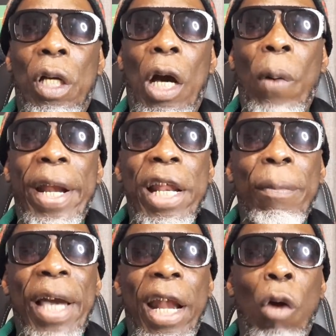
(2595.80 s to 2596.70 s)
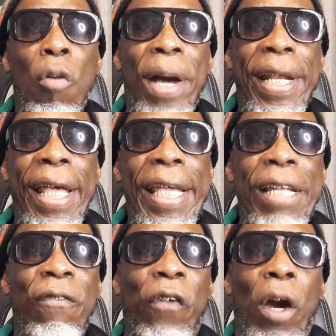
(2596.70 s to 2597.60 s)
I one of them kind of woman, the
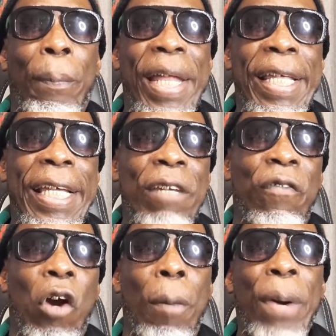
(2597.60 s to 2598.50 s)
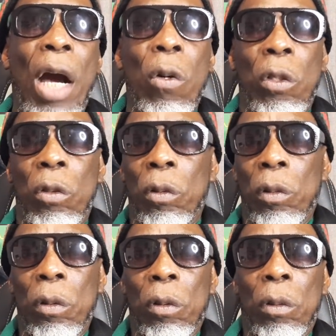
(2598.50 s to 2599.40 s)
in for a penny, in for a pound.
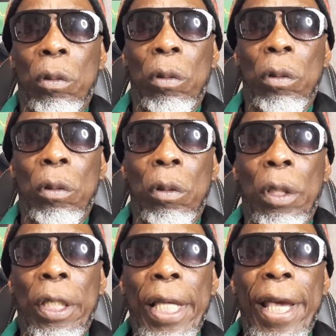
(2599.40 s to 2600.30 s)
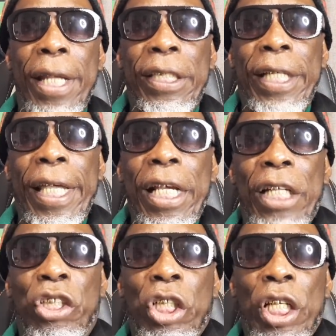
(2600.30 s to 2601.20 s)
Yeah, that's the
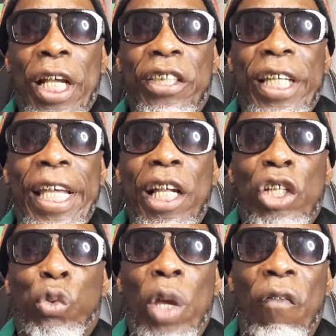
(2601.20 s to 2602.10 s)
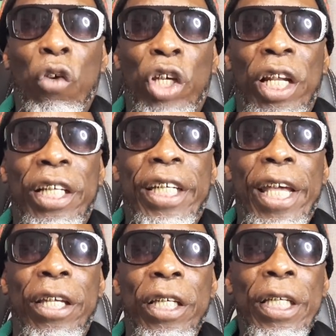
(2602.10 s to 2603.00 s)
English way of looking at
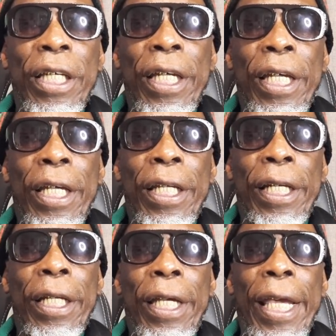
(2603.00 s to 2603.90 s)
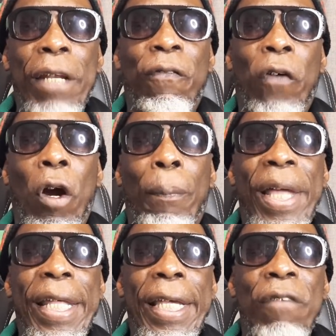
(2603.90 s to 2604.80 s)
things. In for a
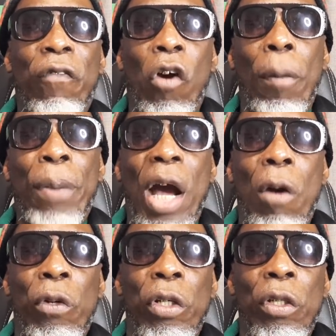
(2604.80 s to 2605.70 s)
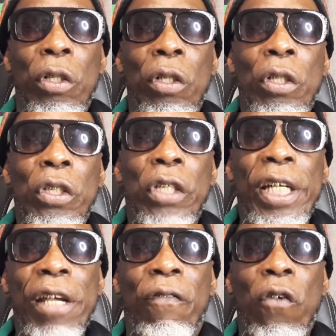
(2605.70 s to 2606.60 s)
penny, in for a pound. So
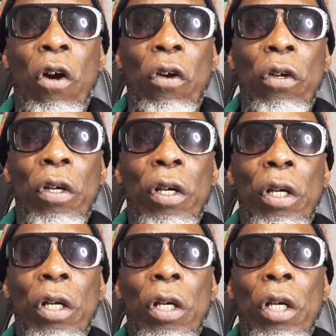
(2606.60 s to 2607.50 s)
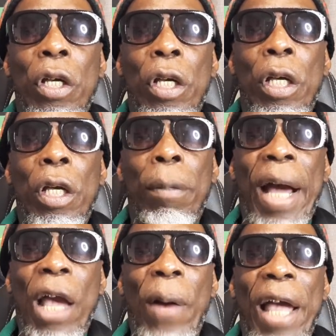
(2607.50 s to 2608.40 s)
therefore,
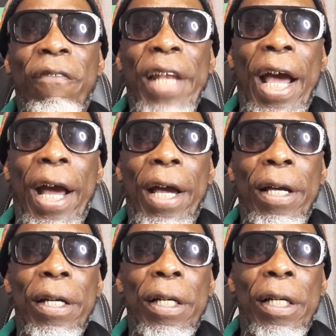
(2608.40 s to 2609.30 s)
my wife now